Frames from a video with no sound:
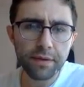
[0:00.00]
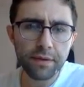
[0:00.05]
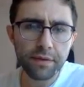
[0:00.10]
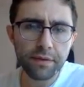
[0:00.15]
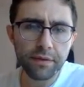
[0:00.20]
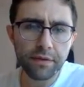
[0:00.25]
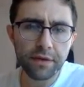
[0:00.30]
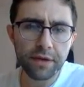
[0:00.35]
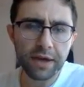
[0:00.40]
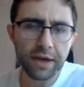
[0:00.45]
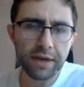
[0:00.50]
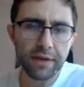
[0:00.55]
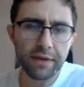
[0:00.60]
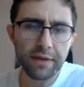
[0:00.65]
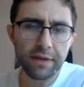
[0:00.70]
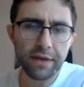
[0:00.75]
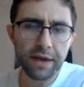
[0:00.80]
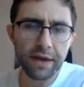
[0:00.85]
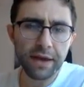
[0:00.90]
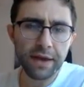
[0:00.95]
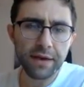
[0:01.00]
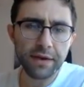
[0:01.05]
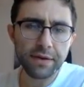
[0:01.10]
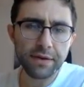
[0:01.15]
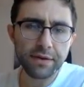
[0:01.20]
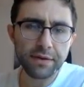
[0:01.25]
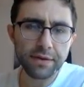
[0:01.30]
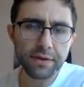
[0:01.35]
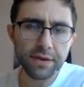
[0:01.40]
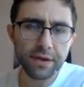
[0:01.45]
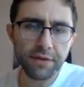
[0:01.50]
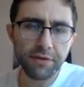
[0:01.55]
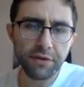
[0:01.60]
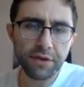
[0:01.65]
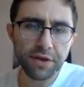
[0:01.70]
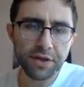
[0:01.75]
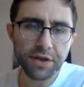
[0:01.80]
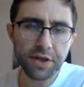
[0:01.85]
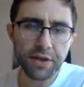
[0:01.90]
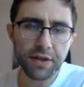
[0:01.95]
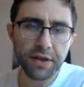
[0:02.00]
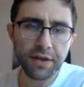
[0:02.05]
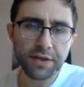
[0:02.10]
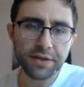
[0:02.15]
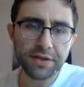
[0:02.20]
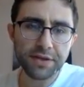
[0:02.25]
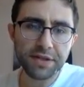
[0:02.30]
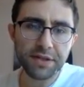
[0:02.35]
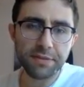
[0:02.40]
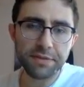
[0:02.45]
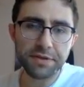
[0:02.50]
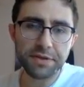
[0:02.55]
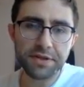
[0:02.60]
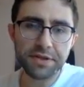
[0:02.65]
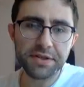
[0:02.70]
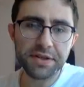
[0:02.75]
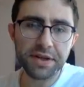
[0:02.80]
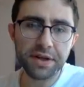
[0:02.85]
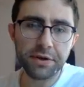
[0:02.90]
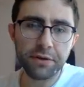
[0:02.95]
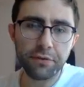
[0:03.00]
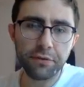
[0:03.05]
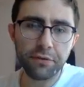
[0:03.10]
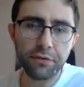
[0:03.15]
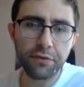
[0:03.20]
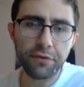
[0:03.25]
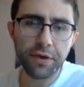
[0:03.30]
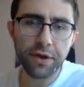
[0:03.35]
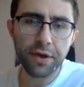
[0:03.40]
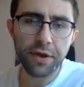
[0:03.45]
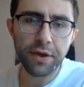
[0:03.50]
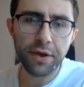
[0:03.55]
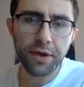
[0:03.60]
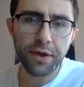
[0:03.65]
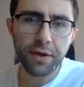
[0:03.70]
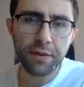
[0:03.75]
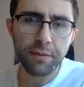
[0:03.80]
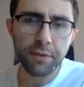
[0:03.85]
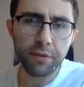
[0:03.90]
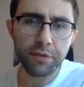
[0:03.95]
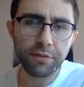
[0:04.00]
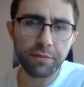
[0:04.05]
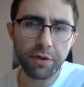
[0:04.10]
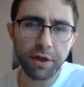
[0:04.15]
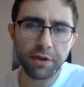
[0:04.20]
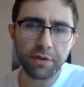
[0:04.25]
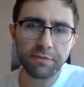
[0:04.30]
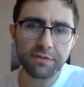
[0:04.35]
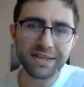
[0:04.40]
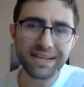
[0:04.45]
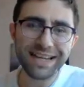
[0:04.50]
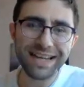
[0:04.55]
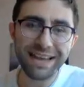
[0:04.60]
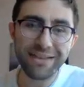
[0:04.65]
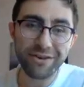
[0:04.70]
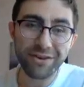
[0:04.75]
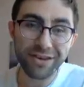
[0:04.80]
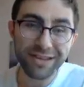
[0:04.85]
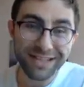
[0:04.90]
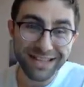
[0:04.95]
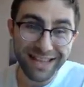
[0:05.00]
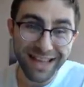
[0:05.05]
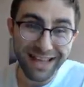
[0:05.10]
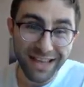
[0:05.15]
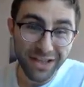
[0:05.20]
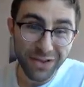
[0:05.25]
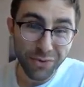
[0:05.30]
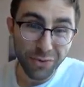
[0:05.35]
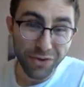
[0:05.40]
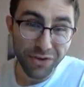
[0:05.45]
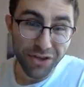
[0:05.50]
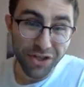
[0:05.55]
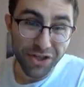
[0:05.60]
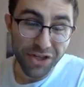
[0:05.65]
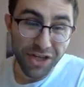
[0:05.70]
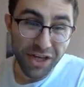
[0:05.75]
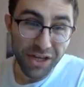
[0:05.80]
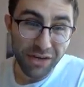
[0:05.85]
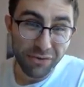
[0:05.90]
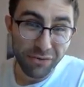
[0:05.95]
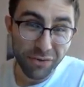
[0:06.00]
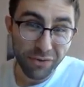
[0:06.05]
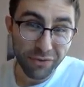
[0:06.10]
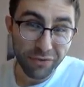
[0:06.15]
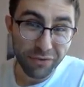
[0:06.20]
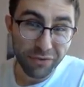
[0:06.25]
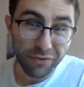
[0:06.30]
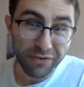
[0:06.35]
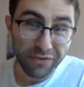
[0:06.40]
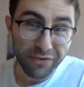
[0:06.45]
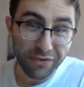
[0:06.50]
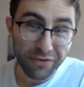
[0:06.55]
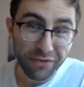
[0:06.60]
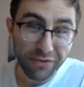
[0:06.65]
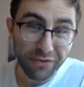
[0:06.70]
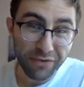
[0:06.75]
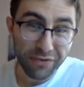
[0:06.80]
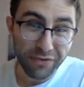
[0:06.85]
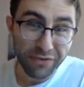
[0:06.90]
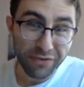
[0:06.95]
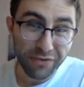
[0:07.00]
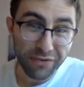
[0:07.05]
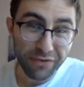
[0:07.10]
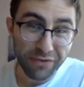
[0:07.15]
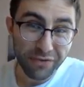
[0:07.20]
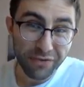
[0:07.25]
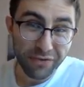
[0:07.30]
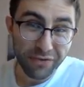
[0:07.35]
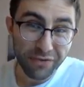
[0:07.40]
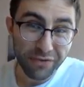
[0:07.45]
So you get that, differentiate that, it's the same as itself, multiply them together because that's what the chain rule's telling you to do.